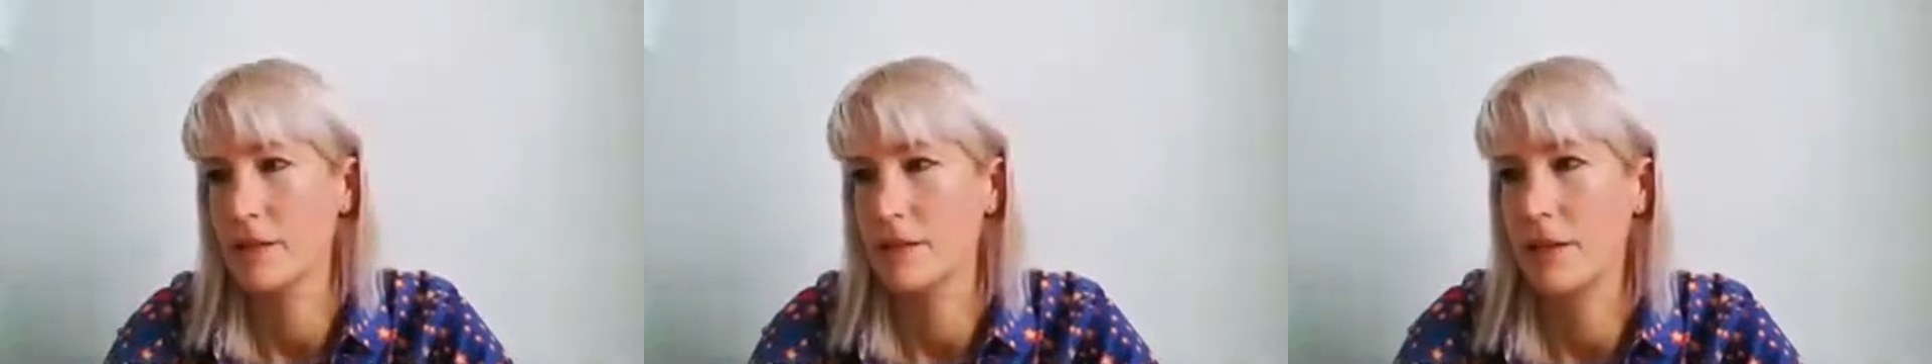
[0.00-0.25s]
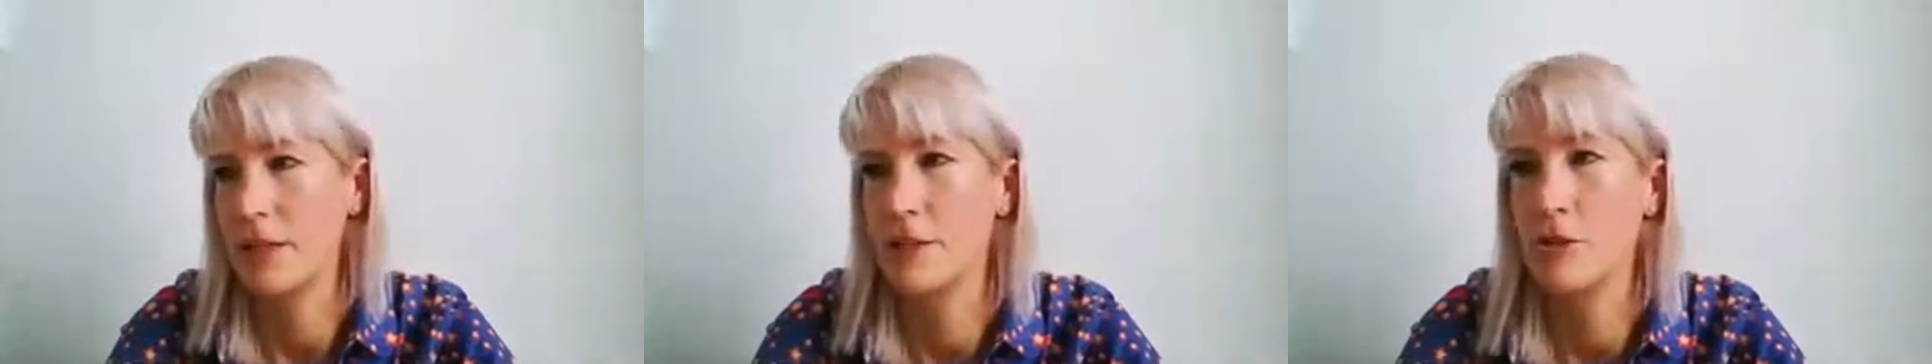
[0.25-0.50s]

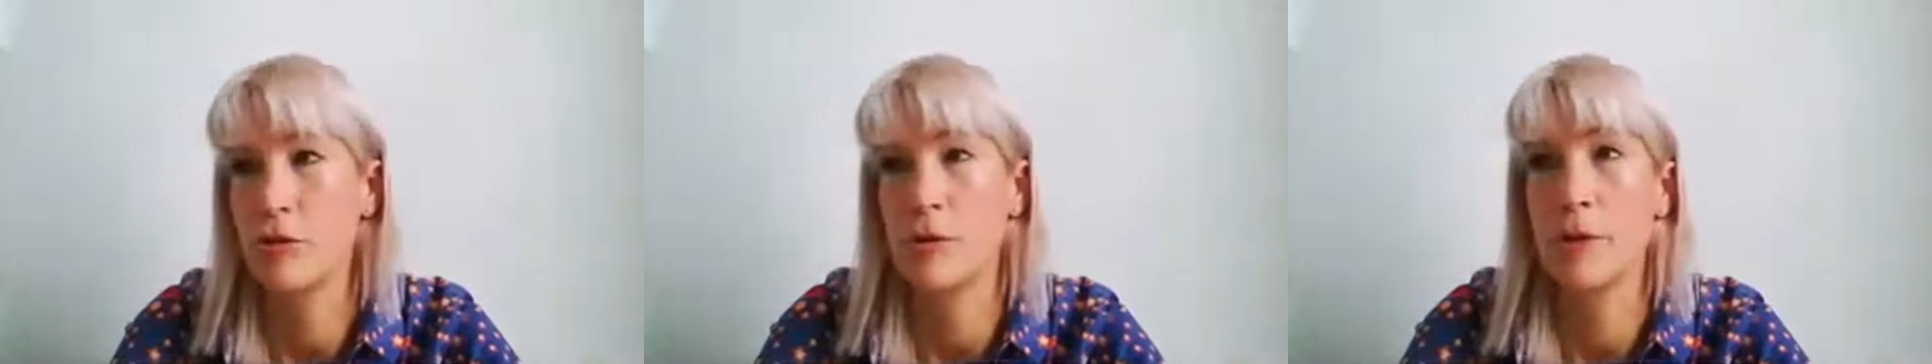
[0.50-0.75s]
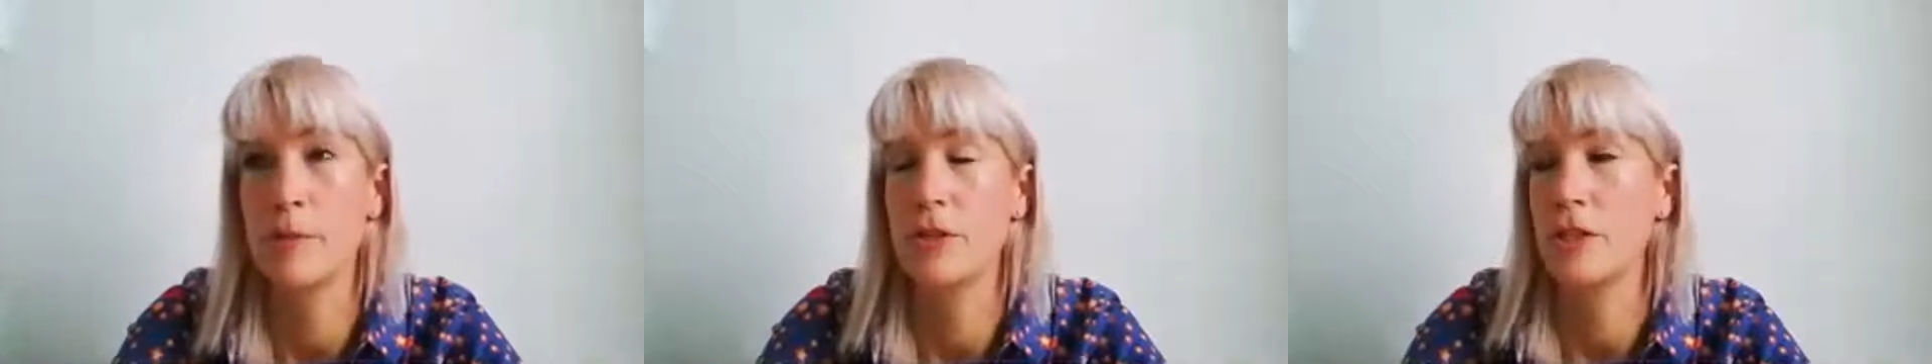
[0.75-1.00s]
It's an
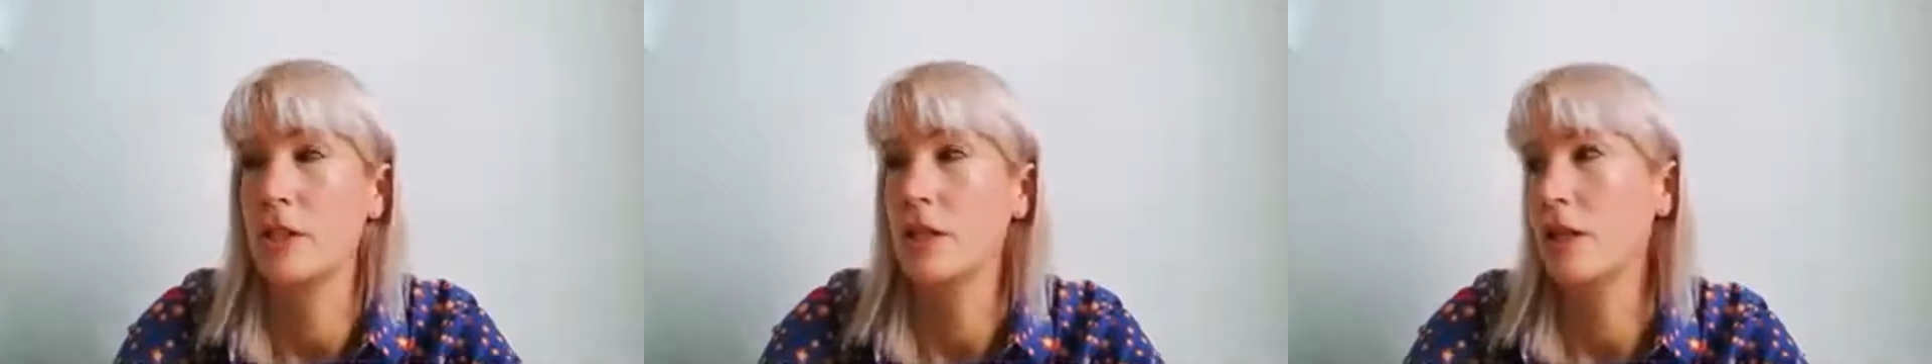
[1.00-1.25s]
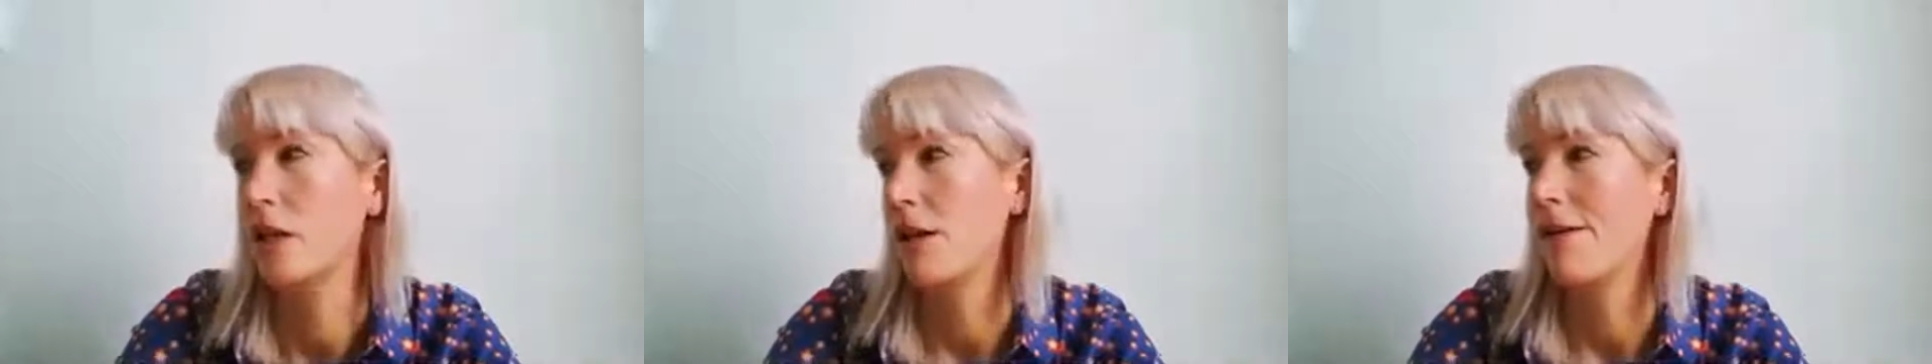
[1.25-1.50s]

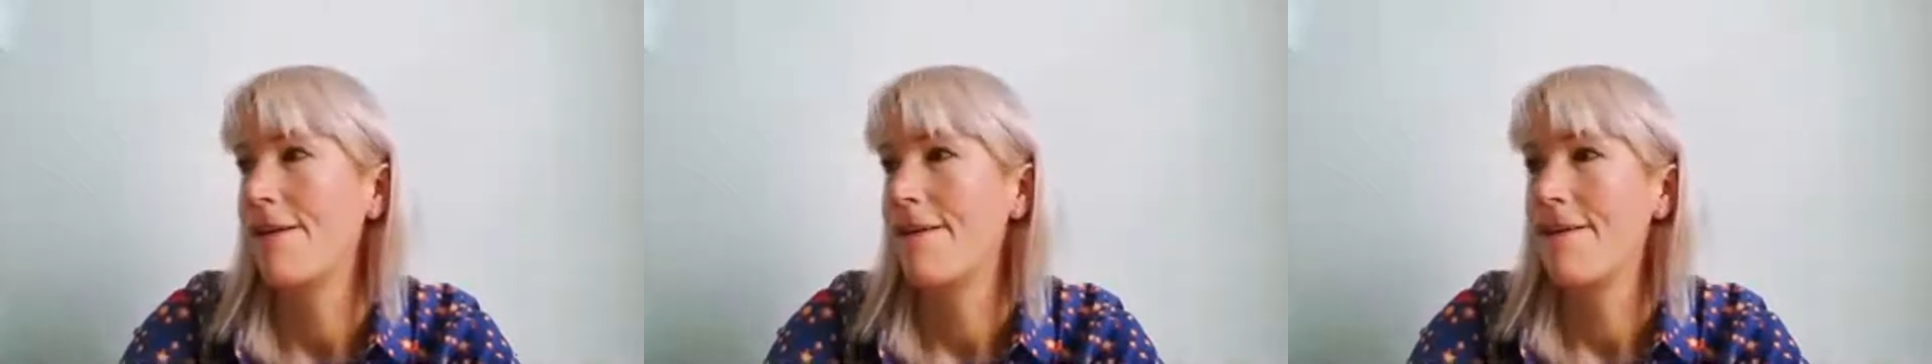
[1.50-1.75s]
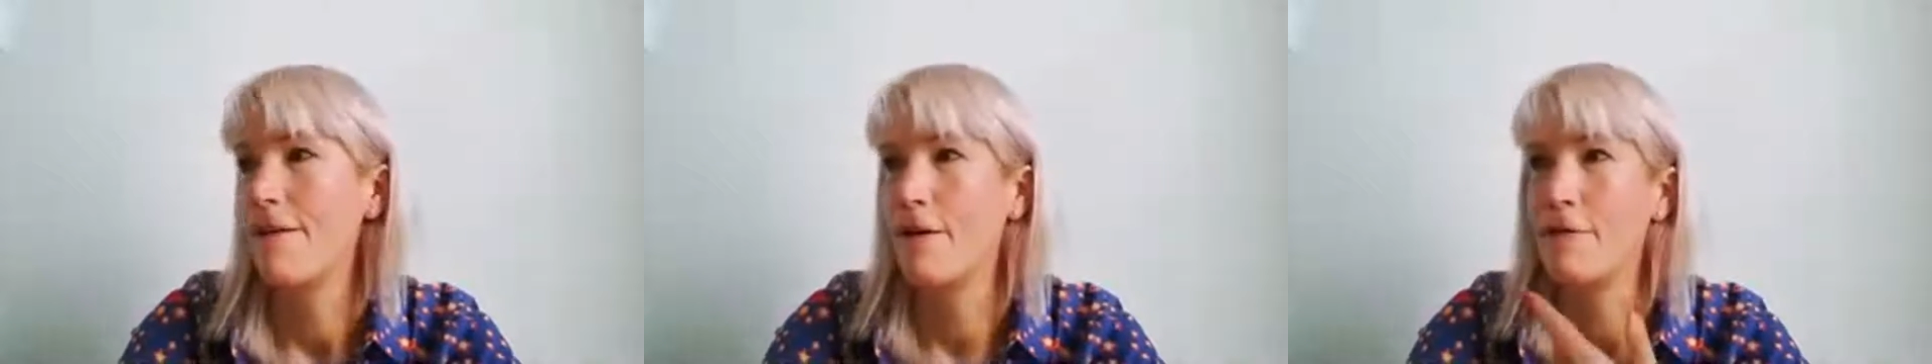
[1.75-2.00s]
interruption
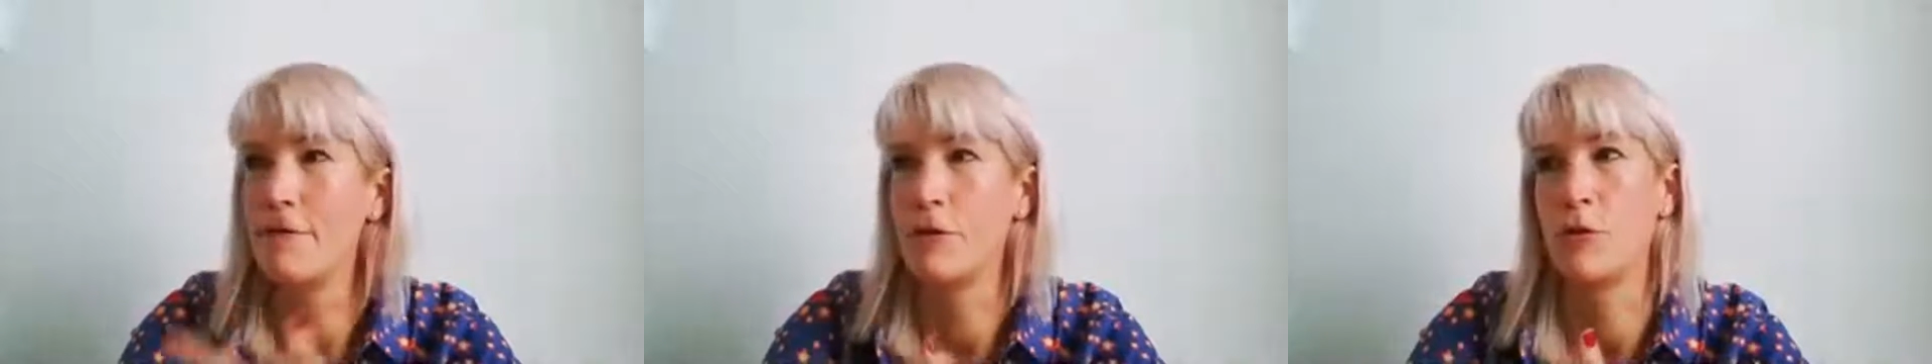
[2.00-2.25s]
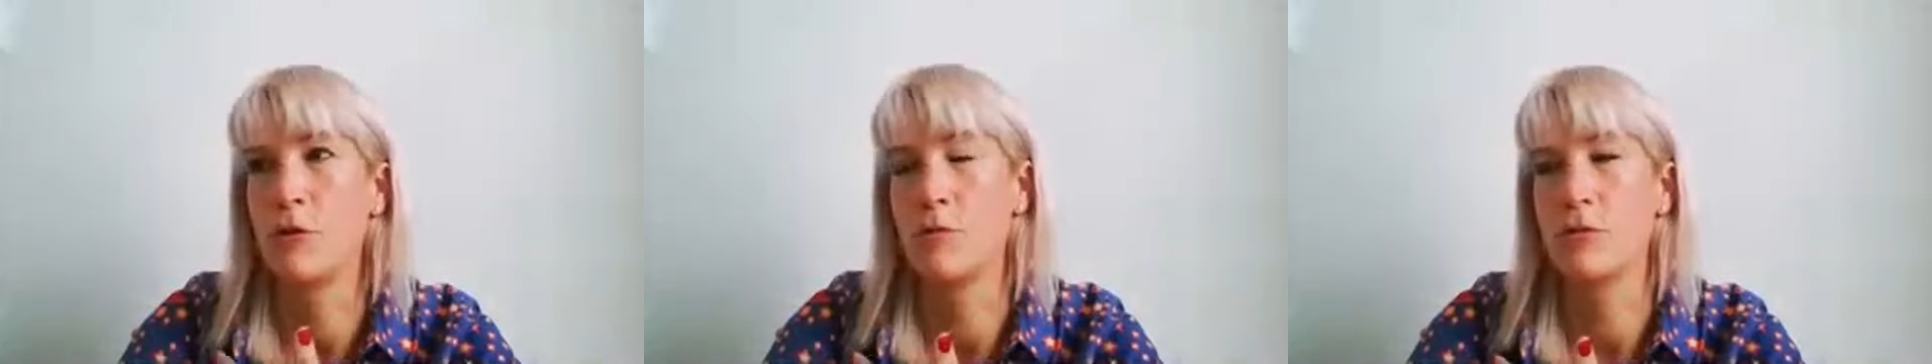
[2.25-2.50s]
of the
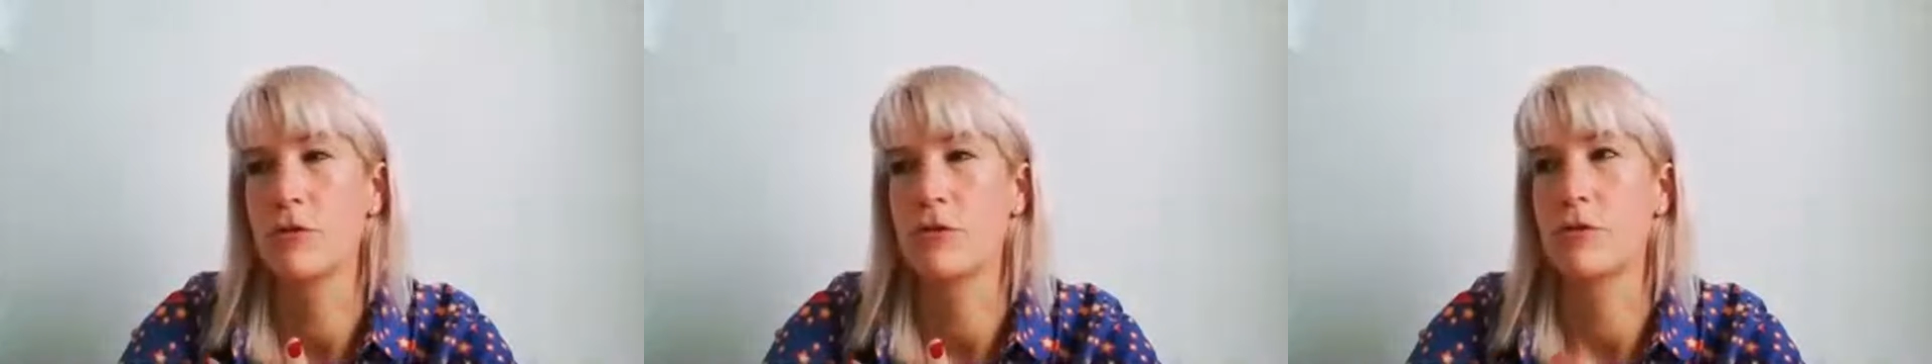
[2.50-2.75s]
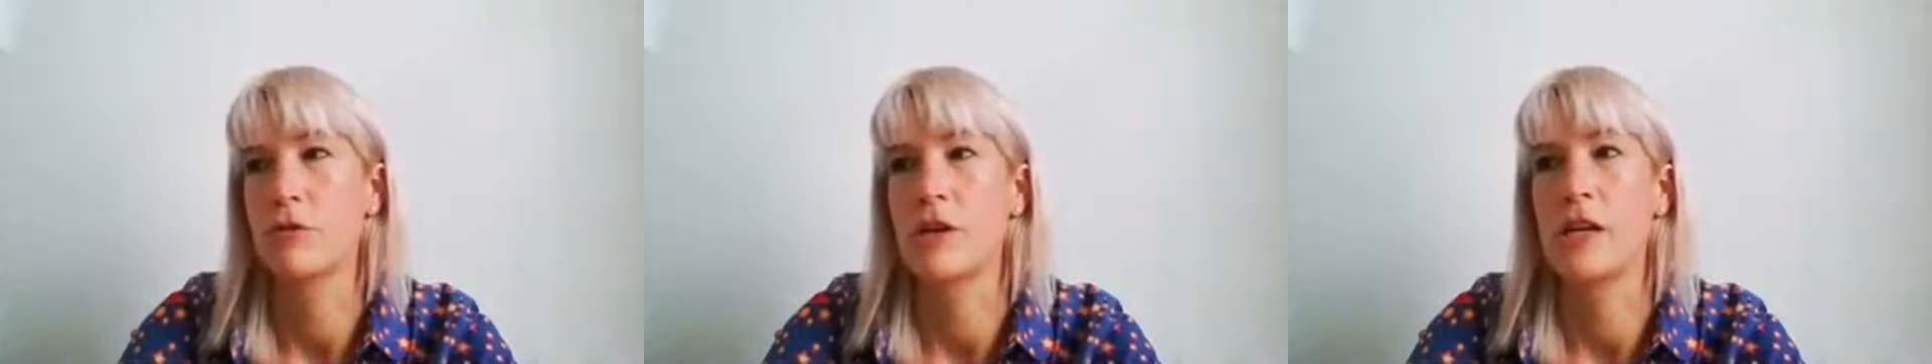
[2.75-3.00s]
normal
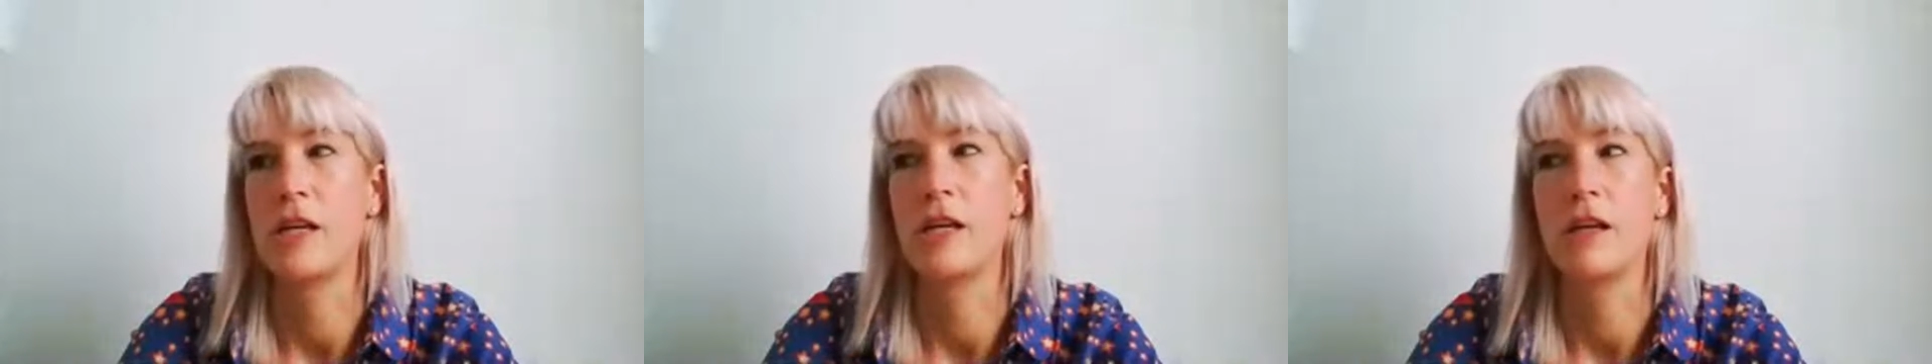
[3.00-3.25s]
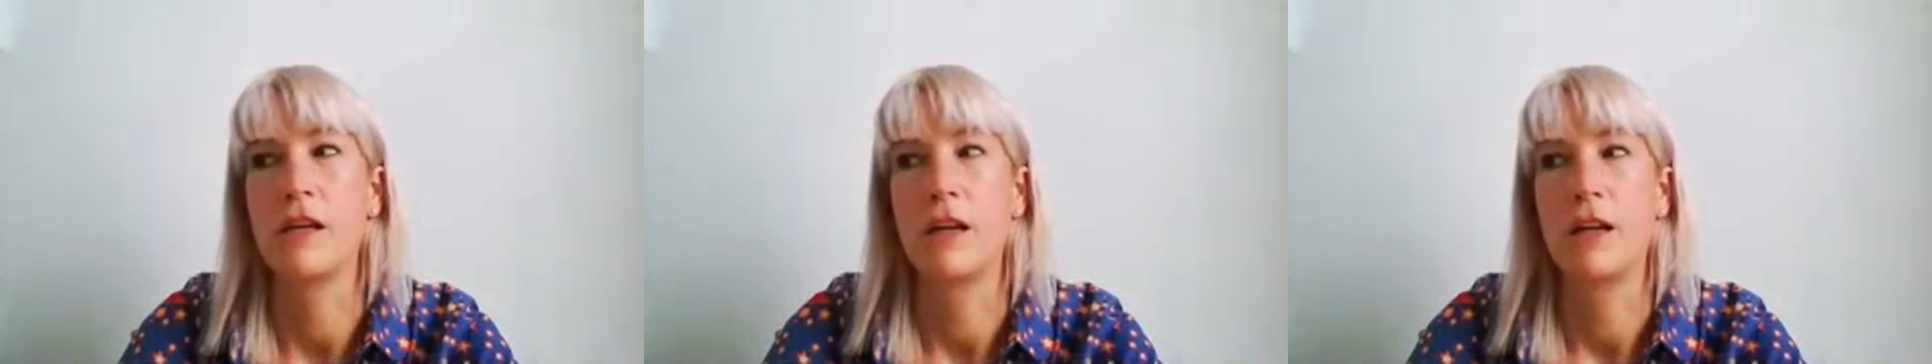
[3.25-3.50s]
story